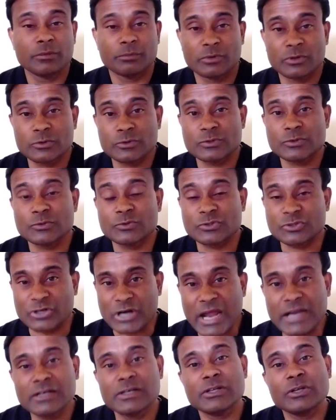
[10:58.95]
because you
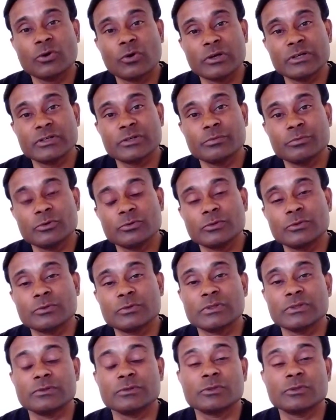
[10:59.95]
directly contribute to the